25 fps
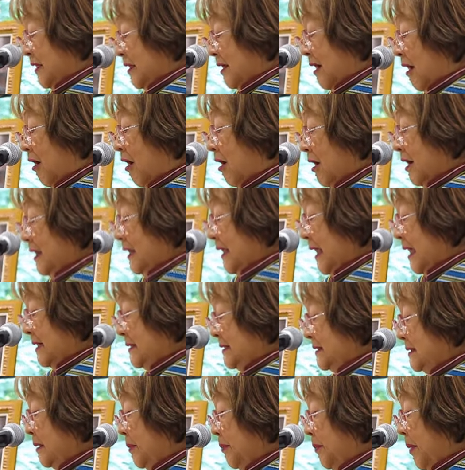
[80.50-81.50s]
that art
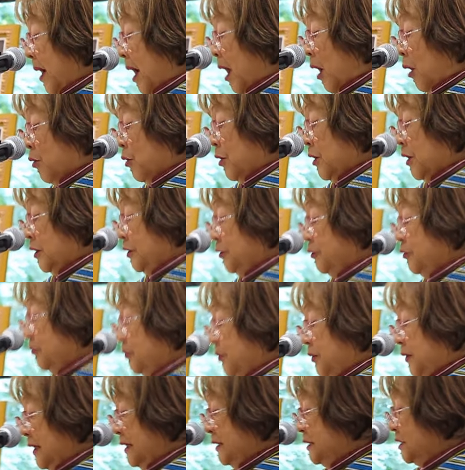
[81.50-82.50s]
has the power to
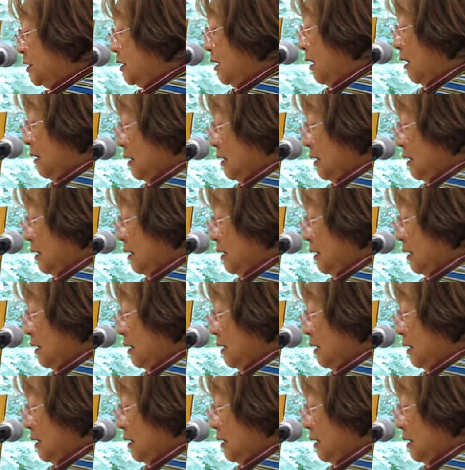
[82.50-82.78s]
bridge